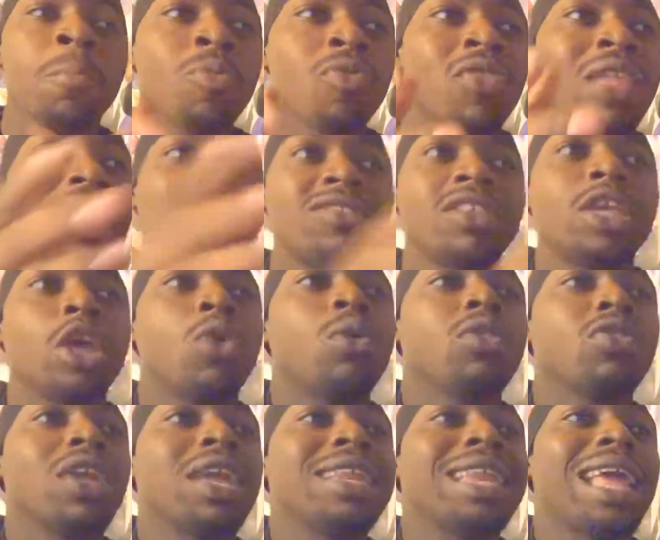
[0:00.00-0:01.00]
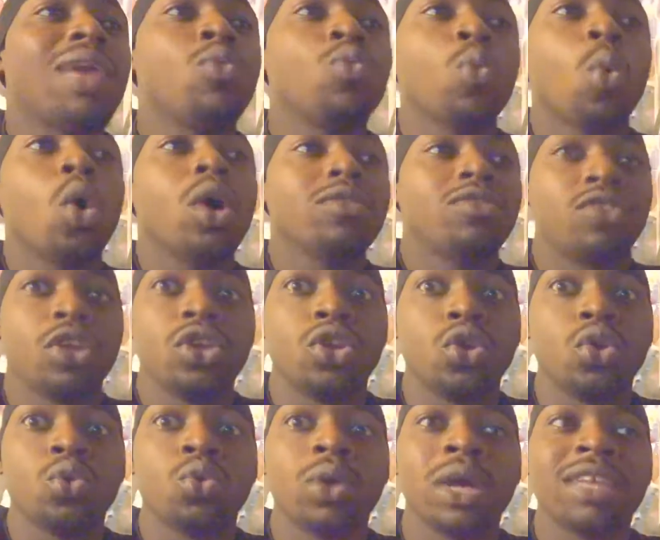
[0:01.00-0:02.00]
That's the only thing they want to
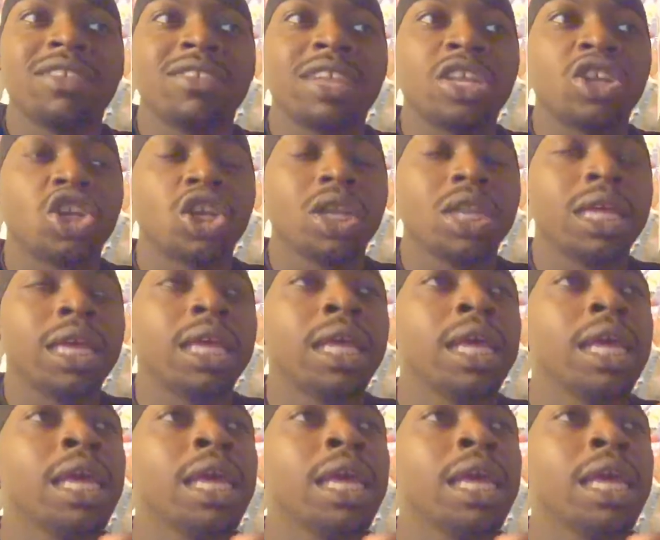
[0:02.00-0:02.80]
do, essentially.